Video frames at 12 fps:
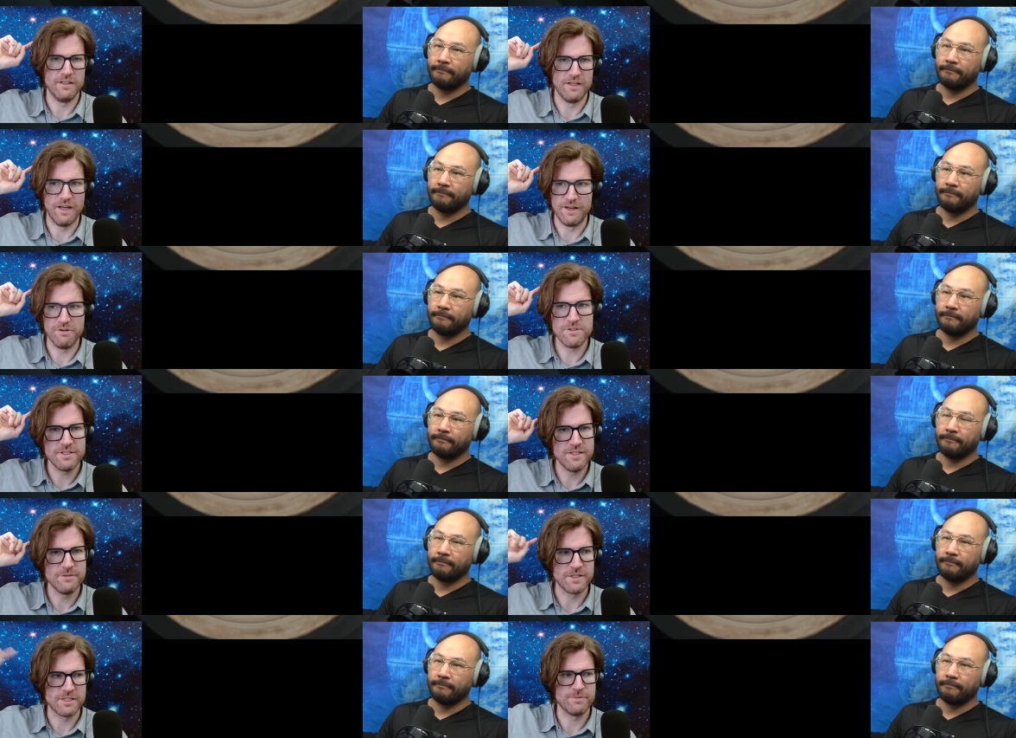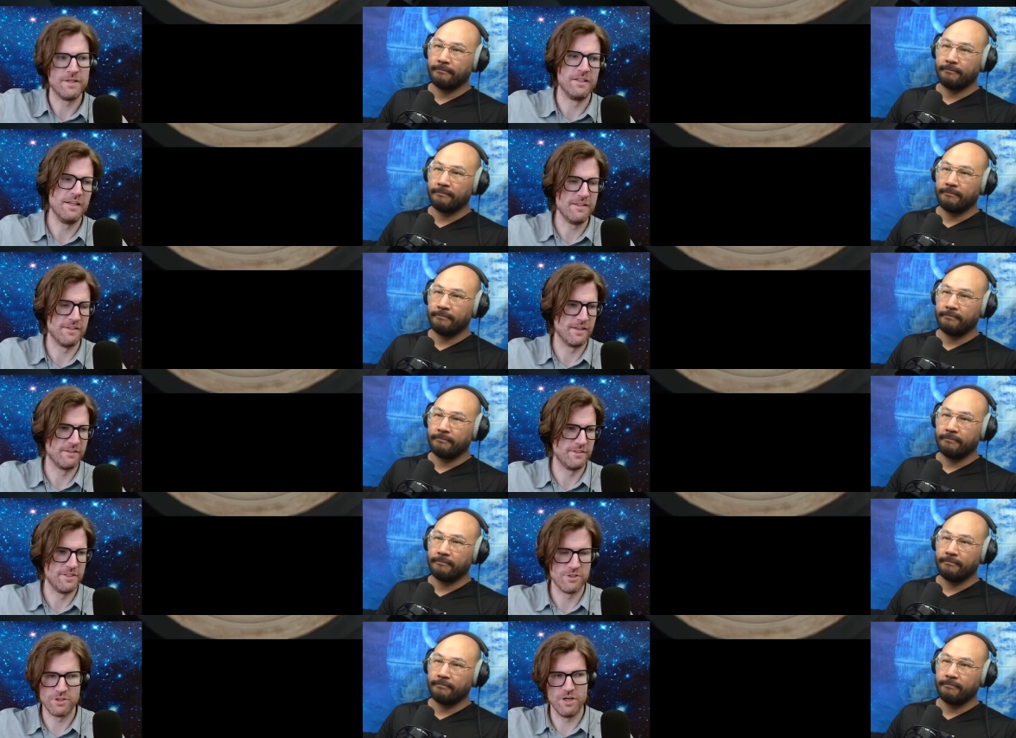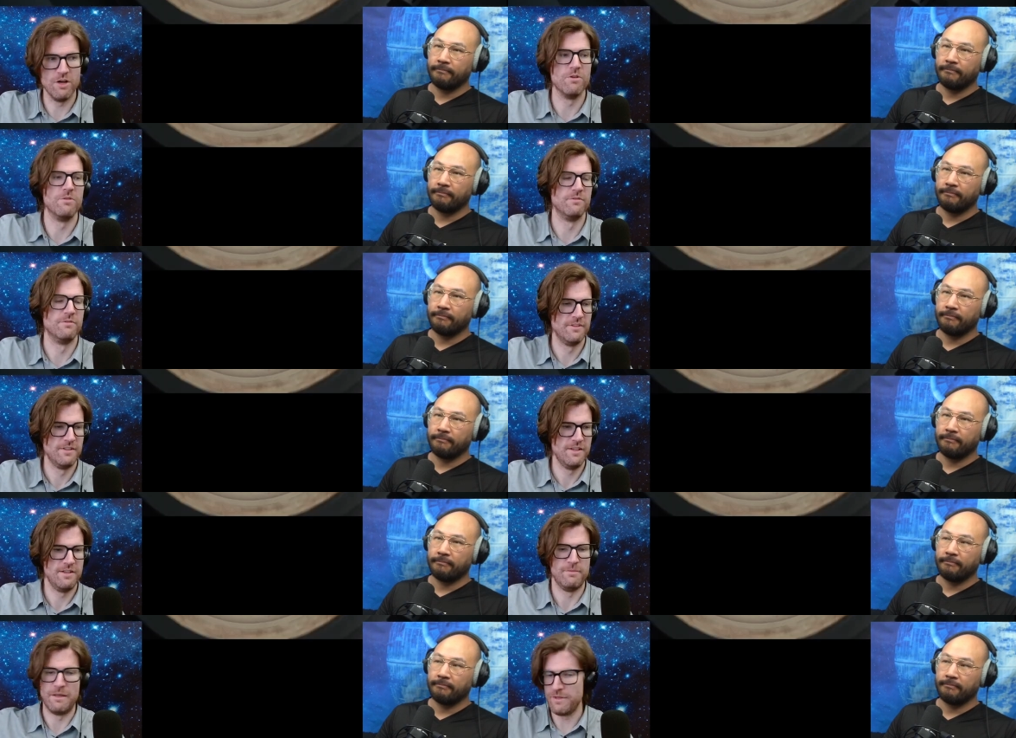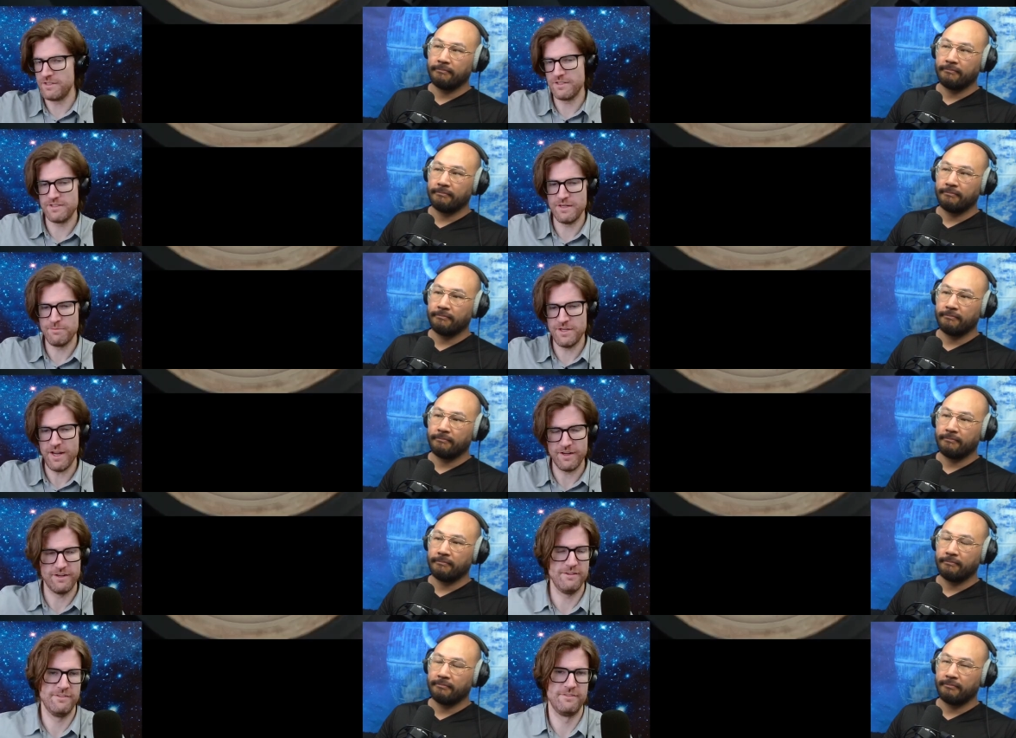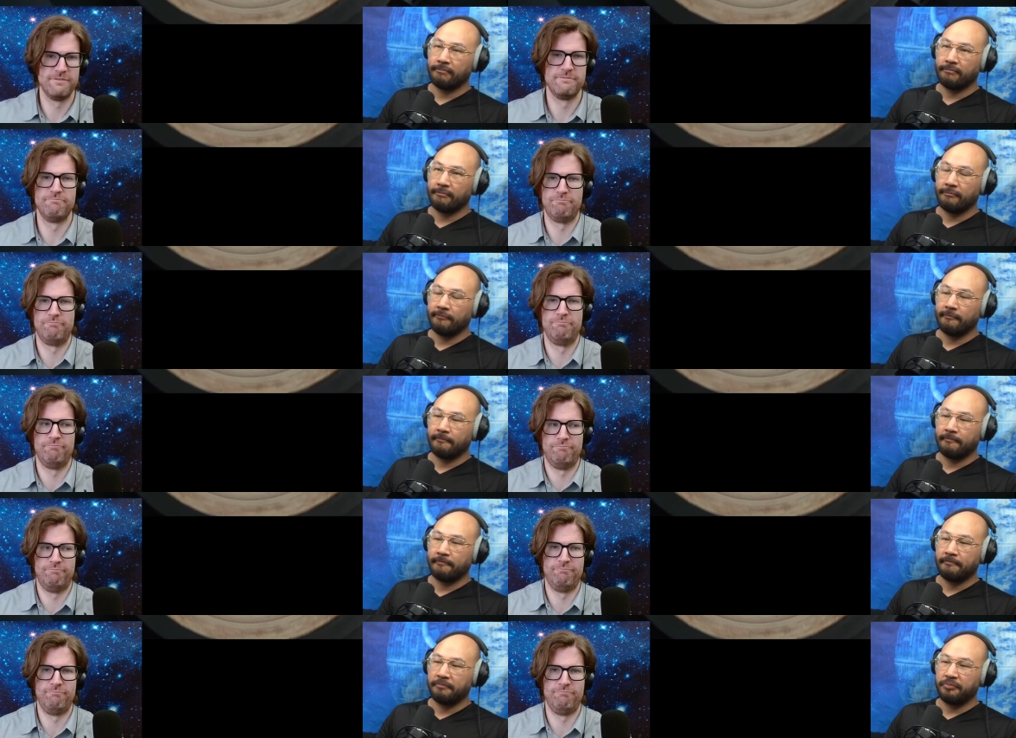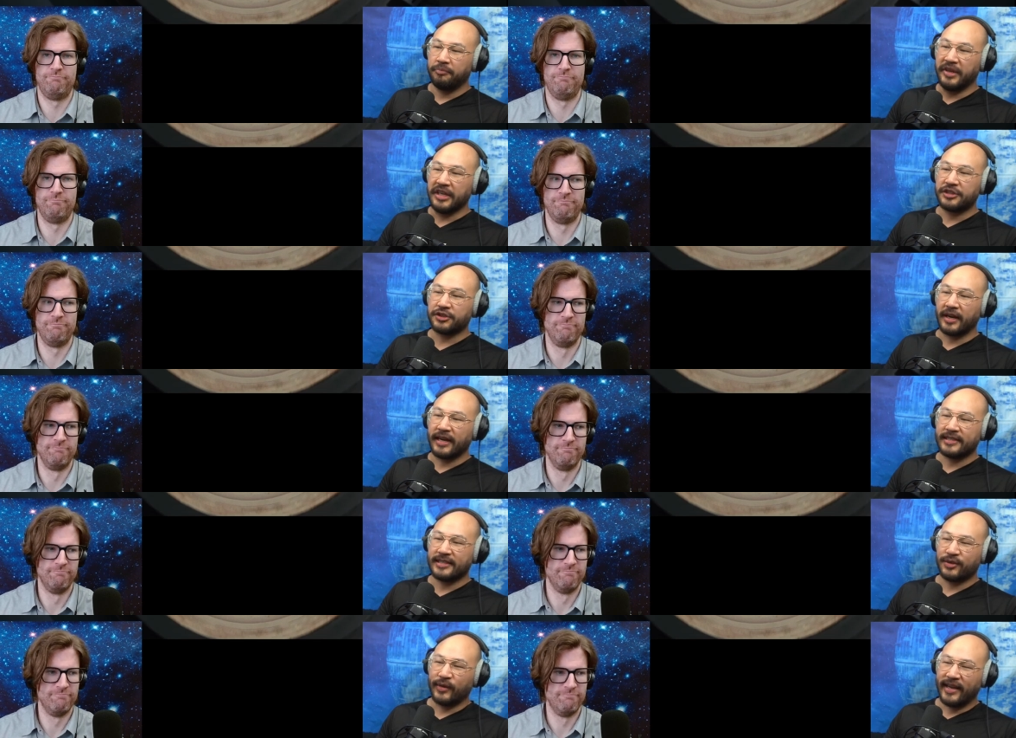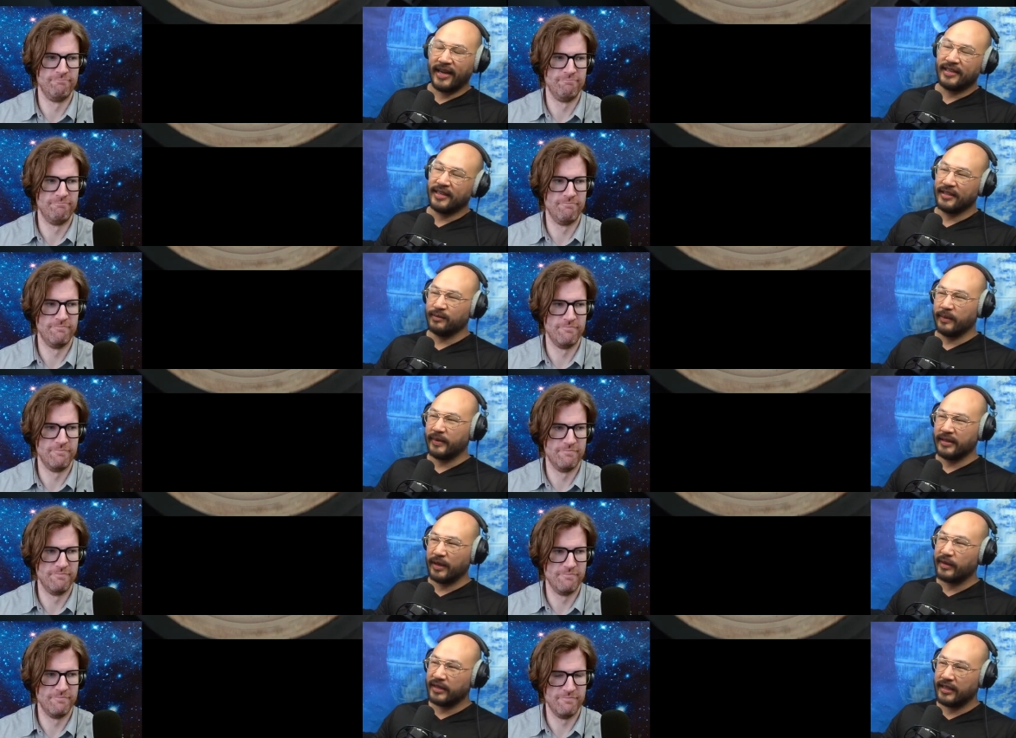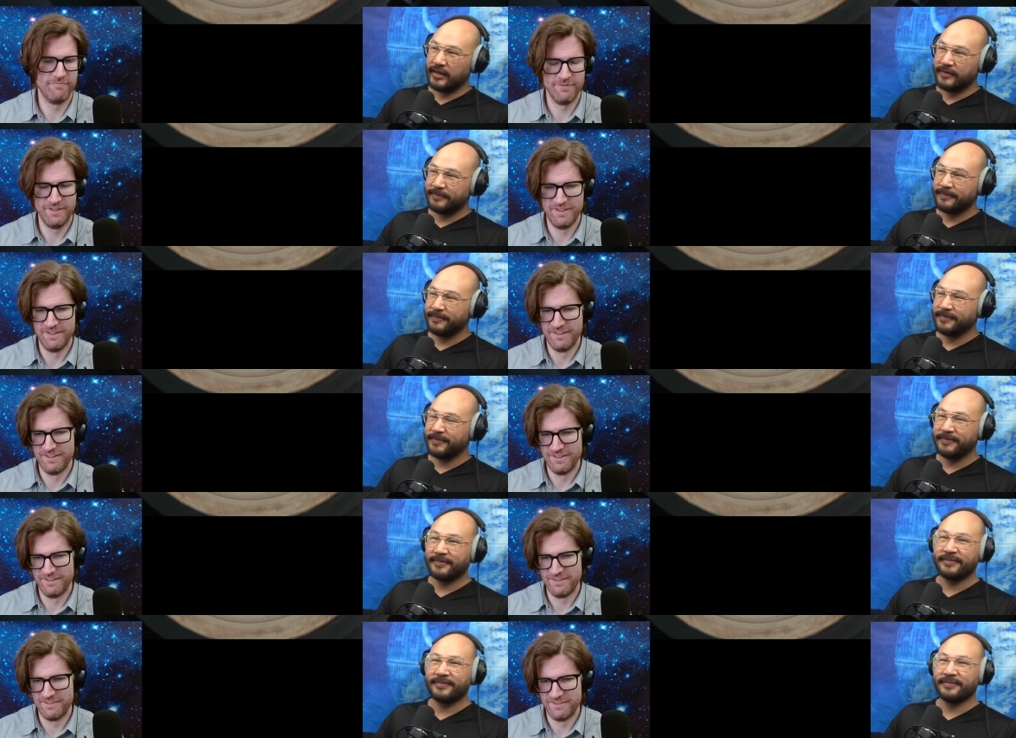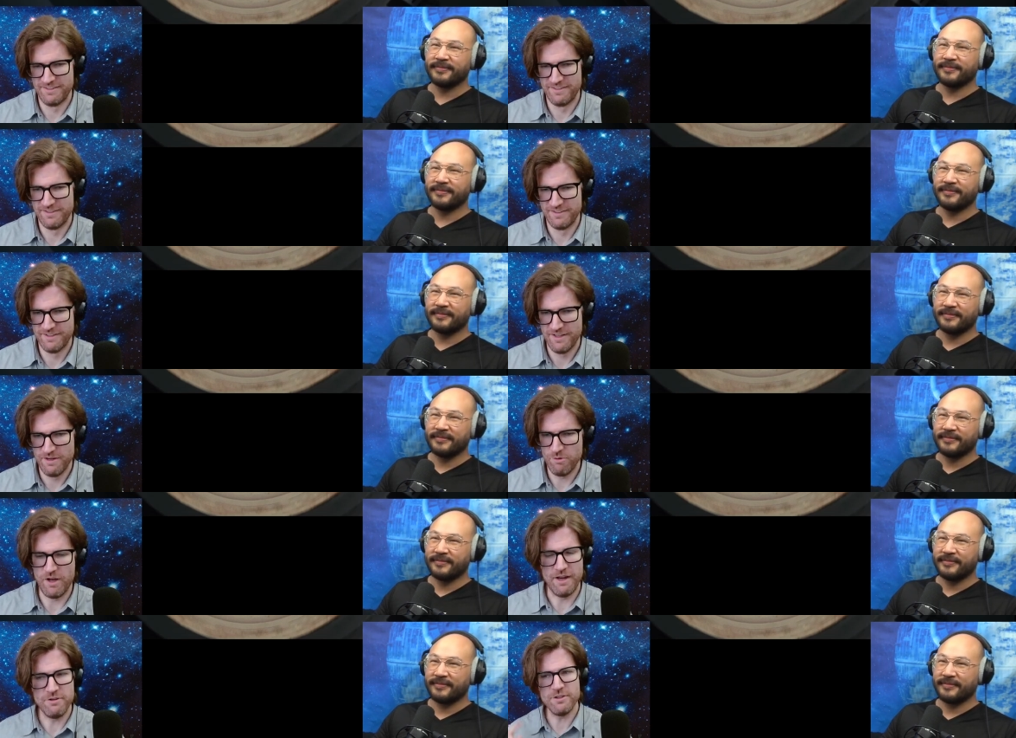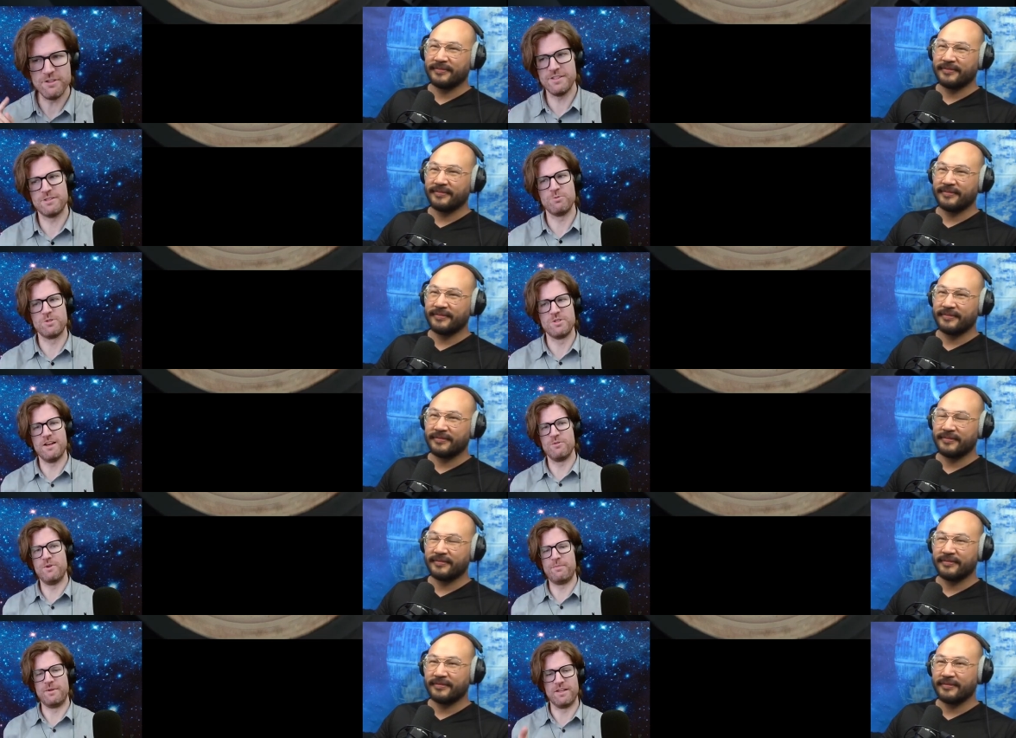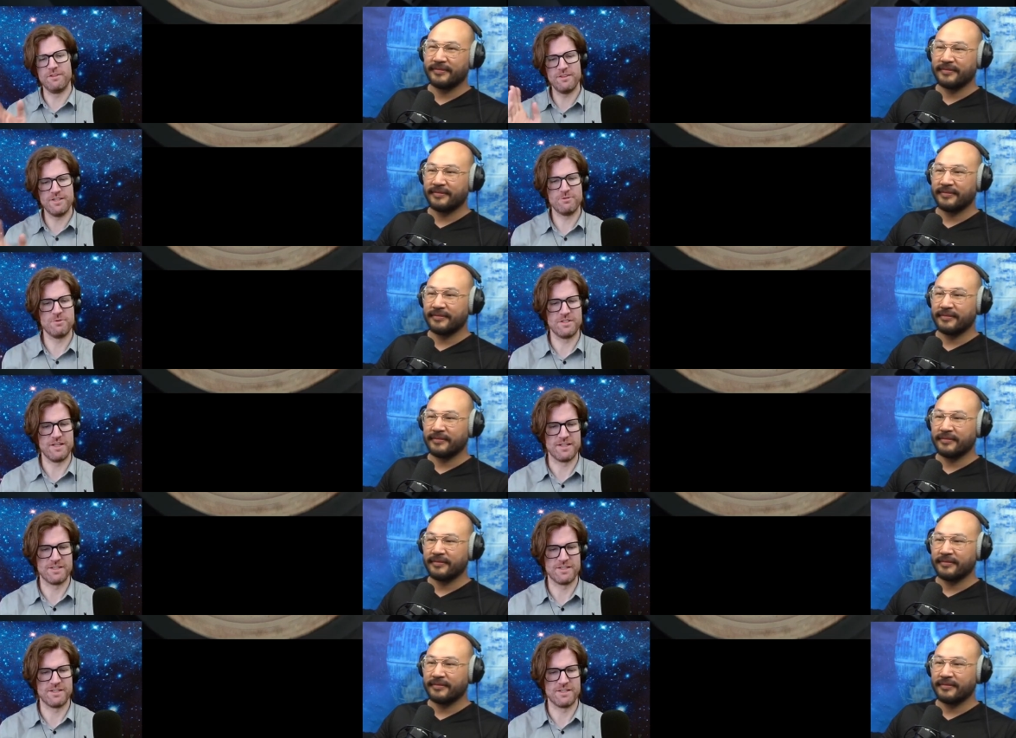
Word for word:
Speaker 1: I don't see them expel anything. They just go. Maybe it's the same tech.
Speaker 2: Miniaturized into a handheld weapon. That'd be neat.
Speaker 1: Well, I thought this was not a weapon. I thought this was like